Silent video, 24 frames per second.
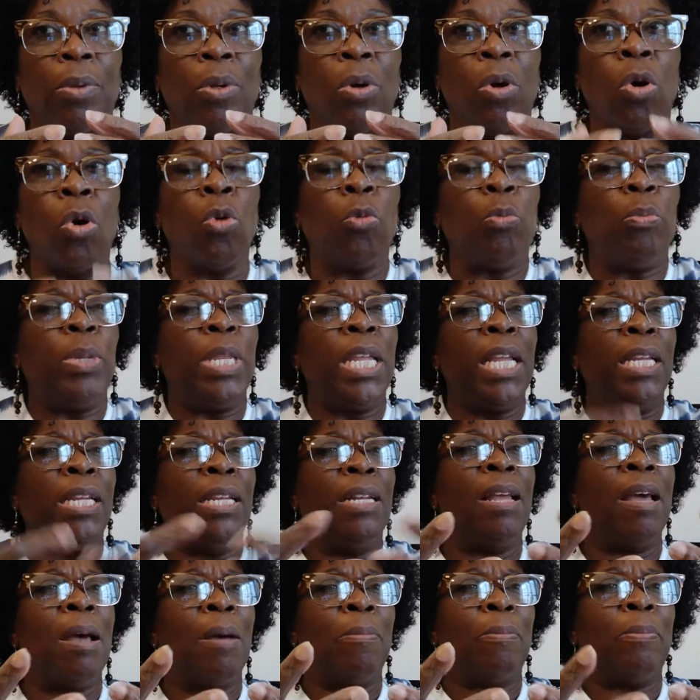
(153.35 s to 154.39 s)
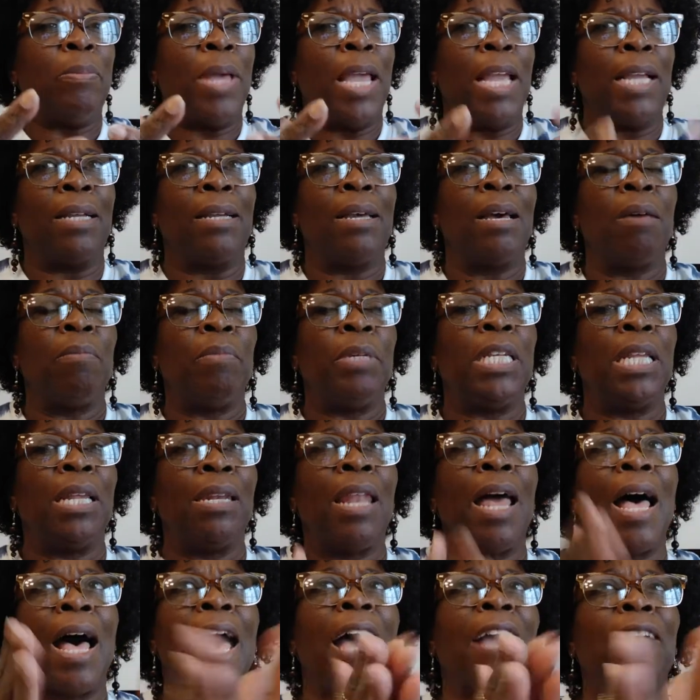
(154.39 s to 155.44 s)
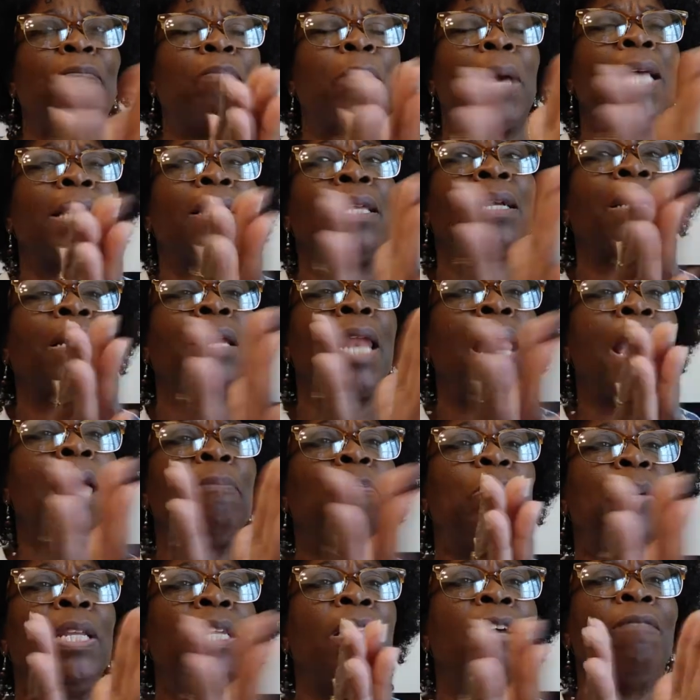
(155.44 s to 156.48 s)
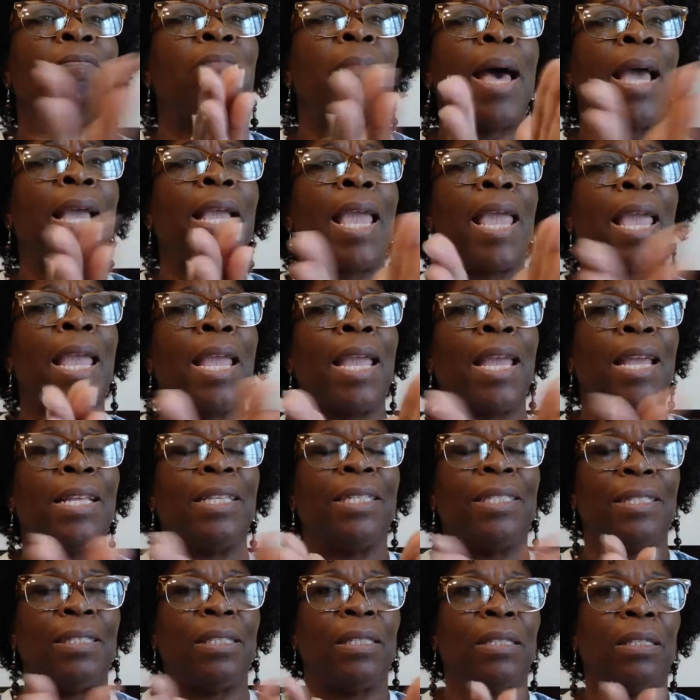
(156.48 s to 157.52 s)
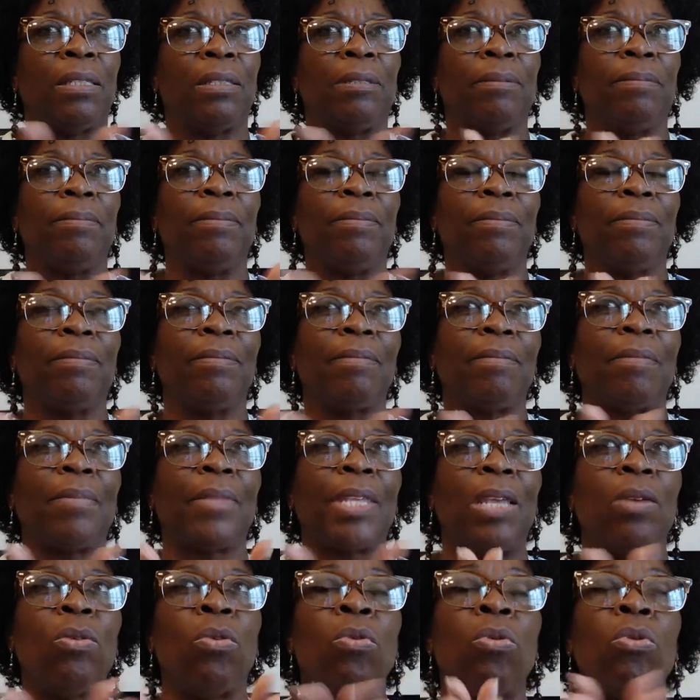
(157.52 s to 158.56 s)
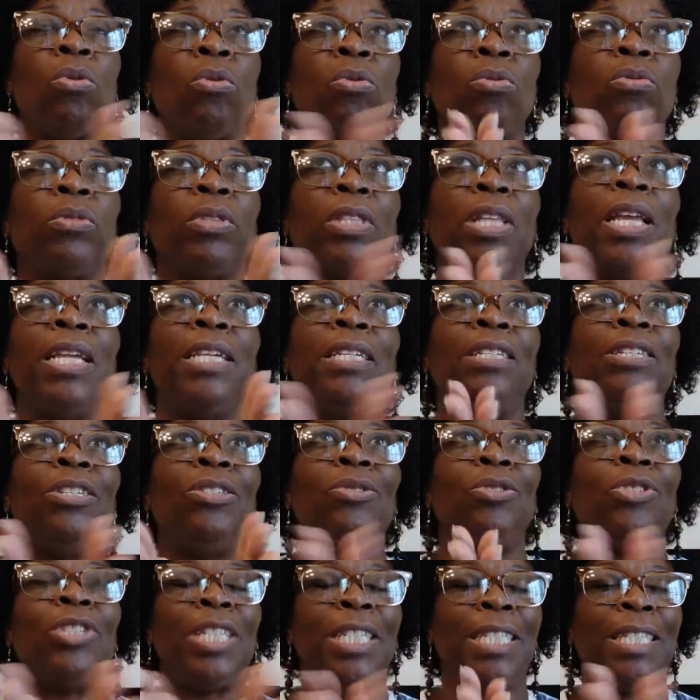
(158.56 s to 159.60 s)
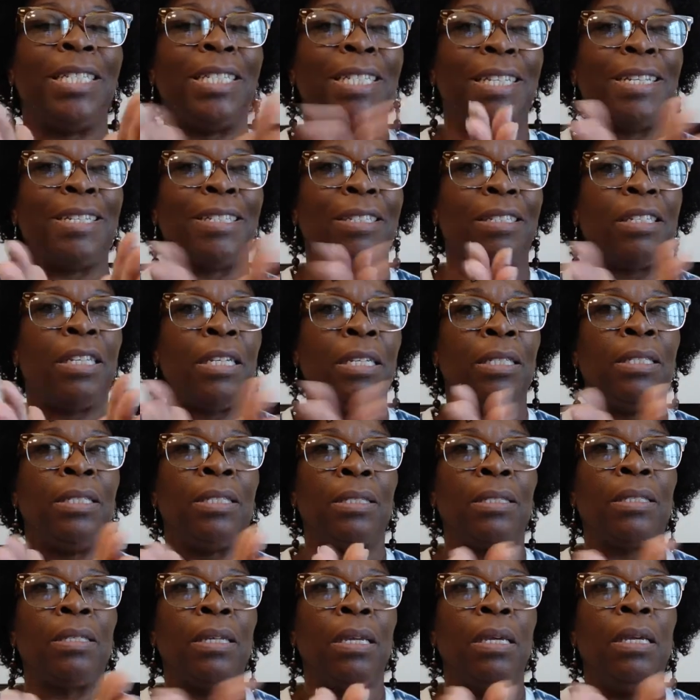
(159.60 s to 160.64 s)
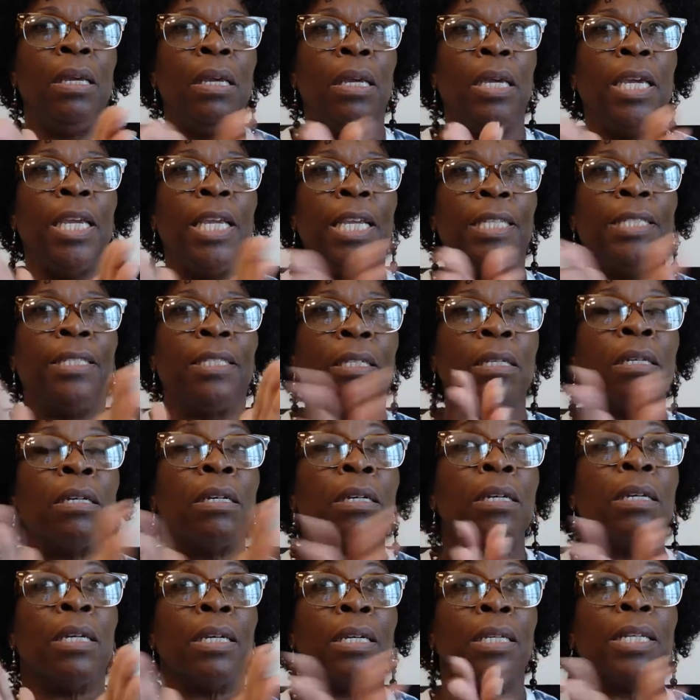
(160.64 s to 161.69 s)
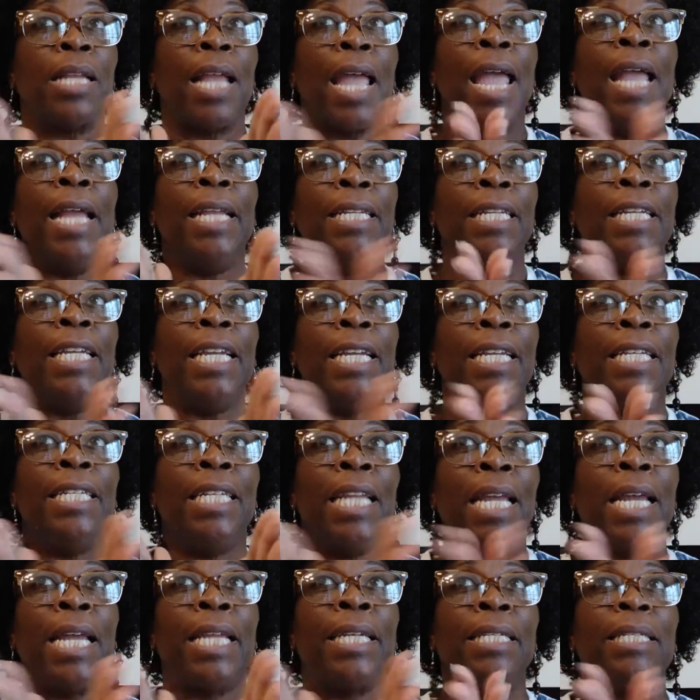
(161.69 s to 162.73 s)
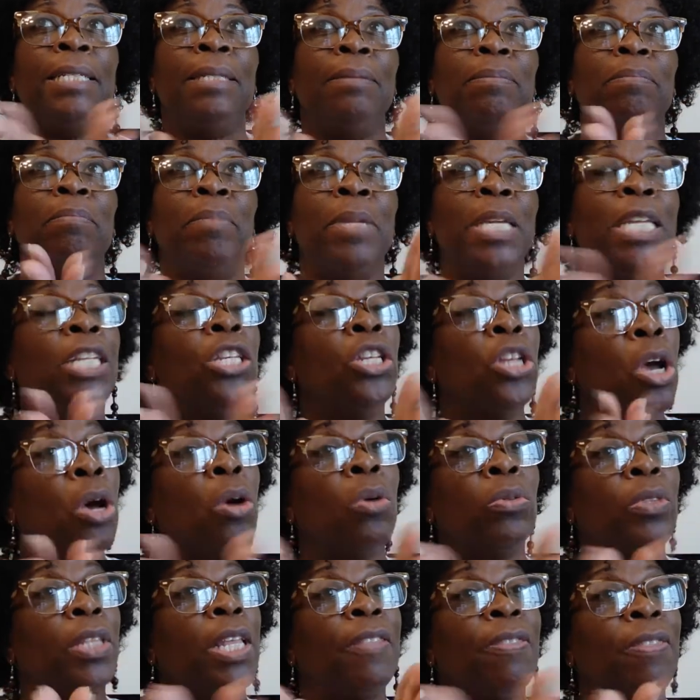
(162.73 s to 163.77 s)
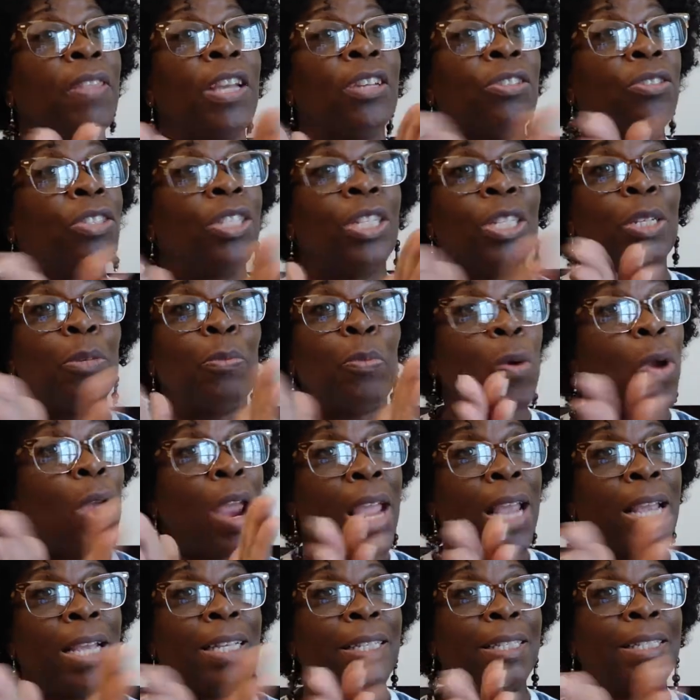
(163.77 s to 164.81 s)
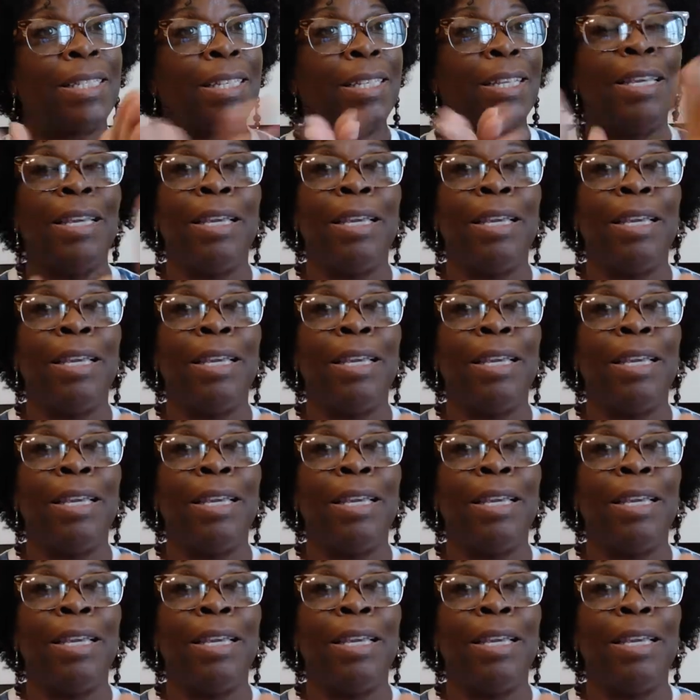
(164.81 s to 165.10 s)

opening up and coming alive by the clapping of my hands. Oh, thank you, Jesus. He's He's good, and He let me know that there's still a praise.